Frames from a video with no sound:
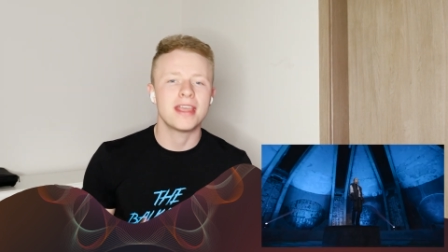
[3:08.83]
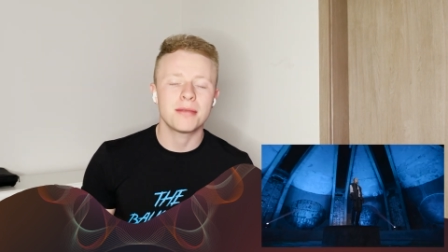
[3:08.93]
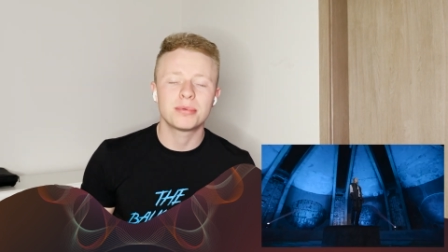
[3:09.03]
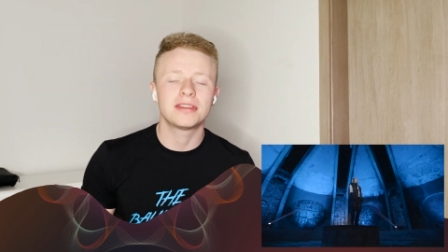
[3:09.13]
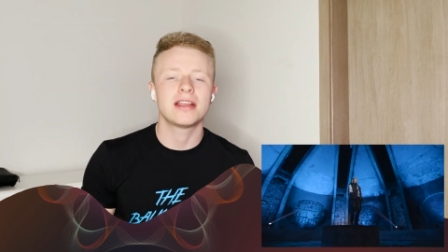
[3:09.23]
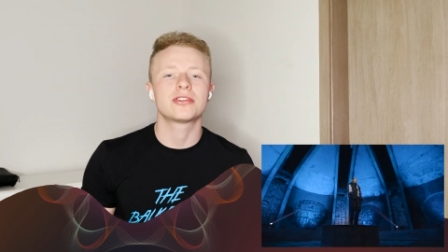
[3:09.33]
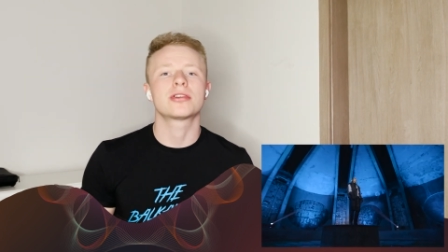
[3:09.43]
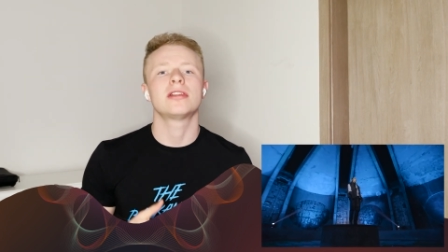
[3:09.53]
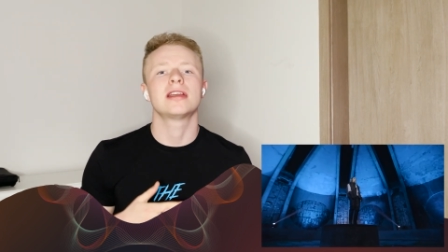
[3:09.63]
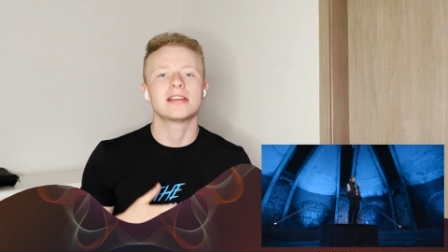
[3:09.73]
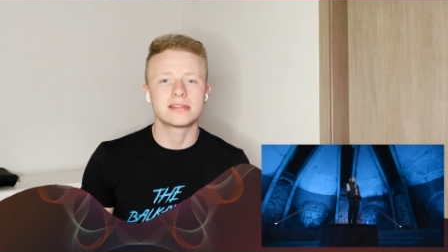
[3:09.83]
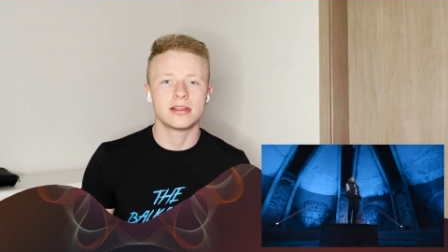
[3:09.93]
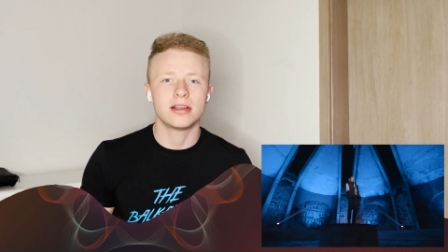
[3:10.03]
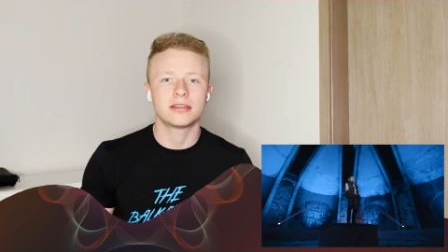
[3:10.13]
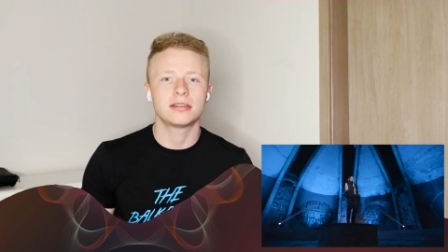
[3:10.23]
that potential is
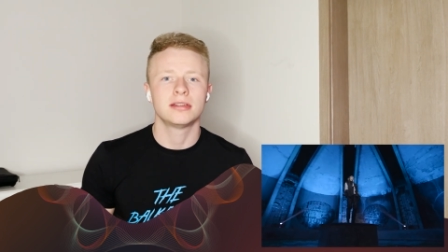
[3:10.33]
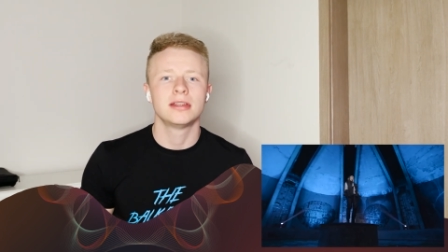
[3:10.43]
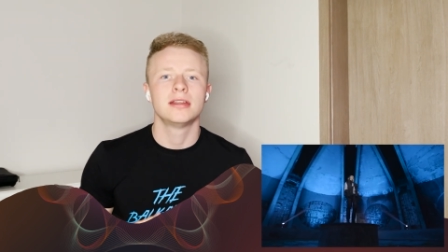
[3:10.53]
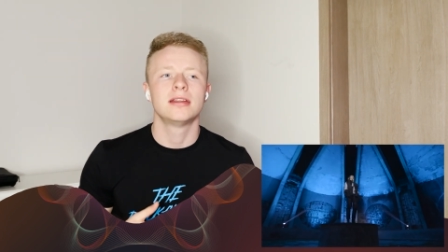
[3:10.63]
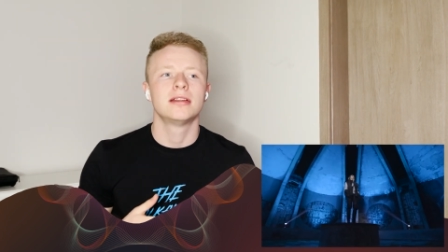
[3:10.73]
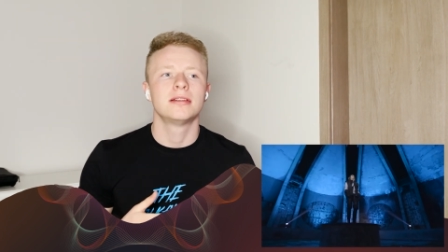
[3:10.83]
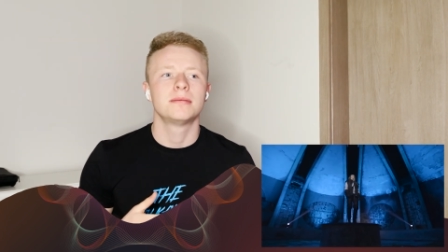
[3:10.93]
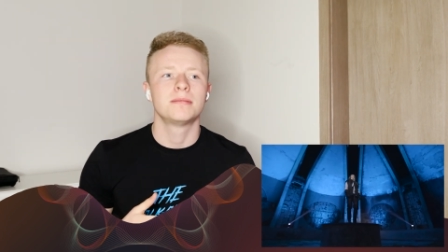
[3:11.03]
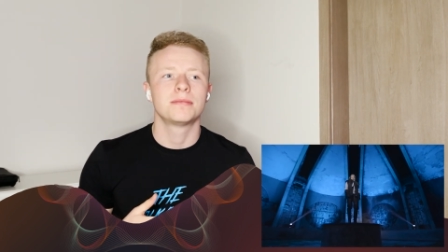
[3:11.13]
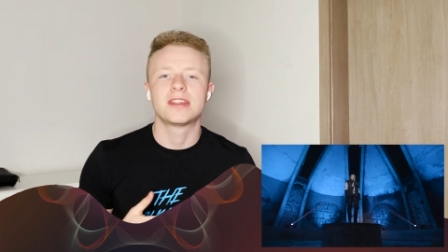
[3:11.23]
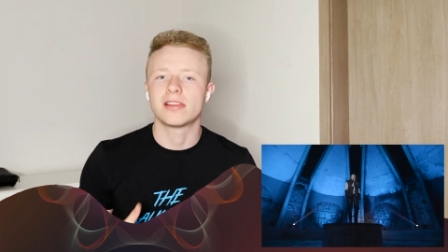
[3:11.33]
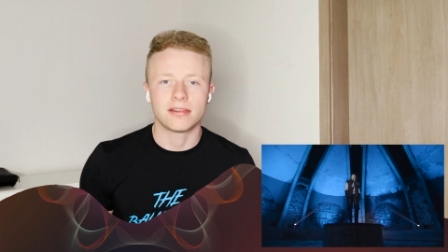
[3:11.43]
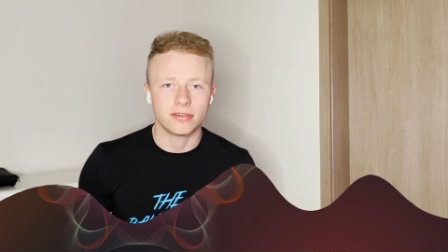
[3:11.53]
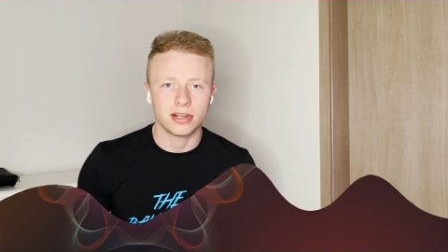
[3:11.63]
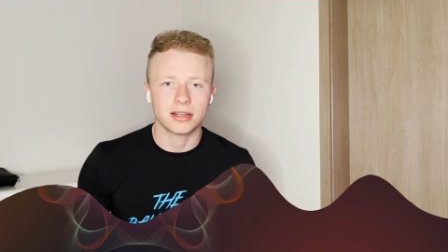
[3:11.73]
not
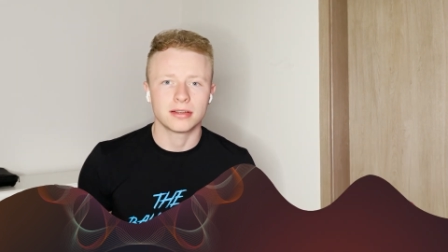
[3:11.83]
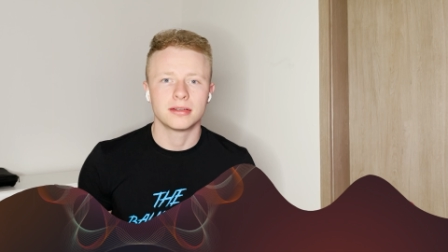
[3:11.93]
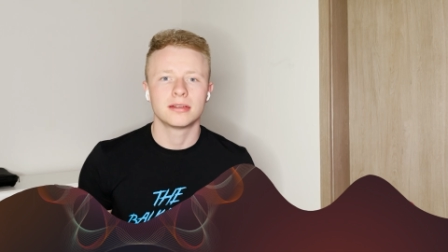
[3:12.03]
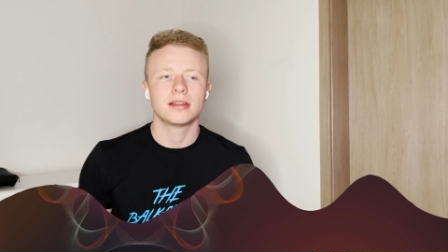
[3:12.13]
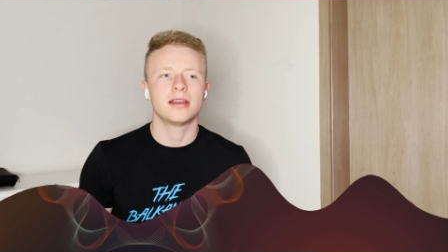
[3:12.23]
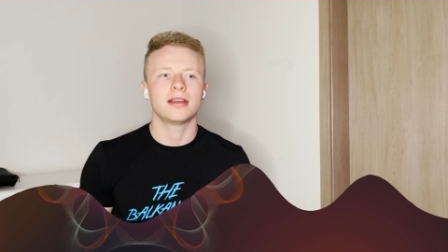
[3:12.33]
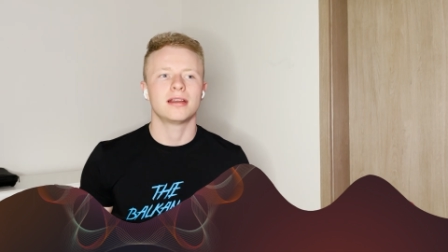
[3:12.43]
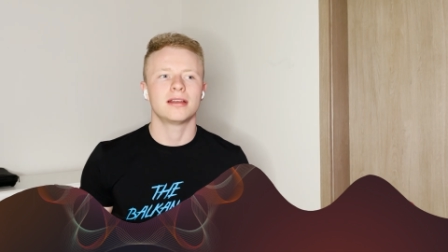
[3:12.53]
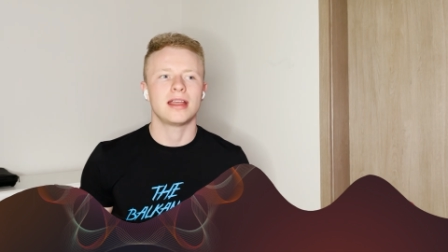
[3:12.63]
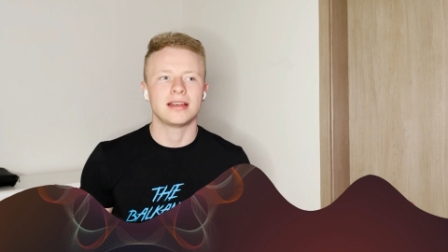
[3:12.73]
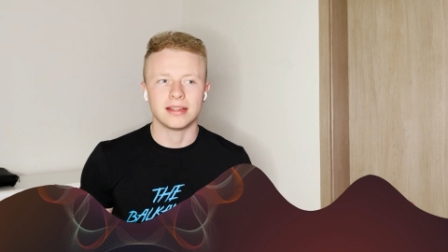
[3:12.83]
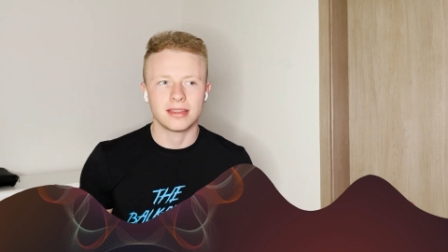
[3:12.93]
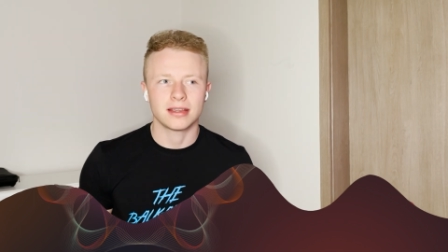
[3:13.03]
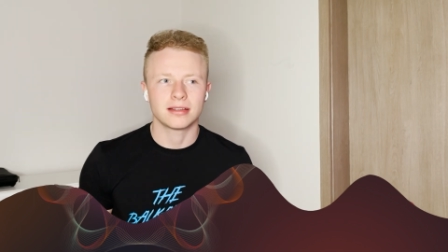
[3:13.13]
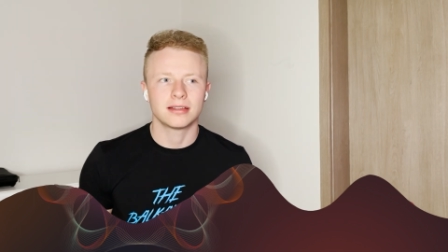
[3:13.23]
delivering
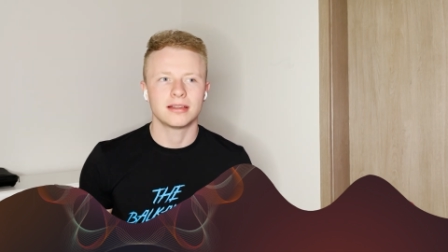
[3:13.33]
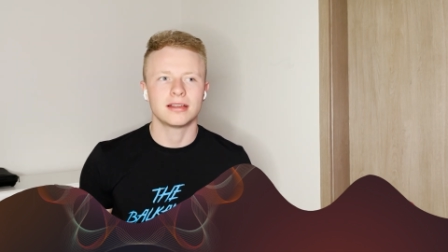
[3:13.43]
anything.